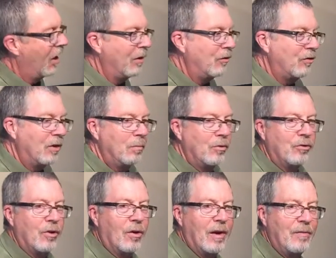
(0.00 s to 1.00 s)
and it seemed as
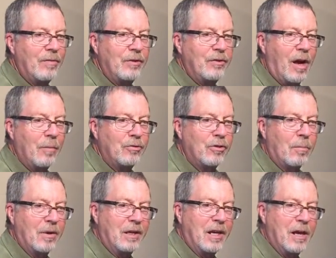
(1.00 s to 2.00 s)
though every time
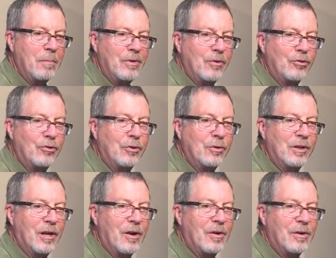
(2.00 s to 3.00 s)
somebody came in the
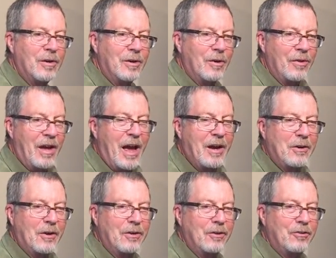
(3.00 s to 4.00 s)
studio or the air
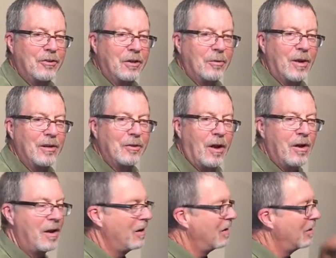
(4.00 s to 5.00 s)
conditioning went
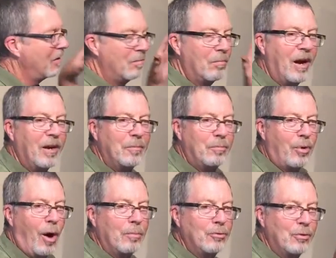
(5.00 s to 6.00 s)
on, my
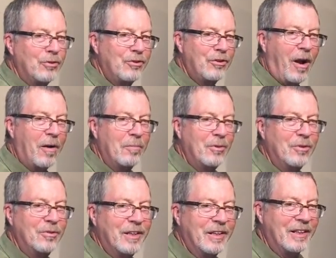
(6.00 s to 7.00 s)
props would start
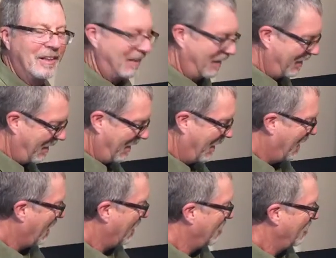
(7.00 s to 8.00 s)
moving.
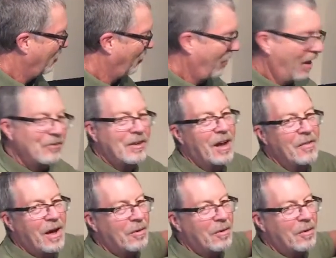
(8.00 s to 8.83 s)
Um, so that's how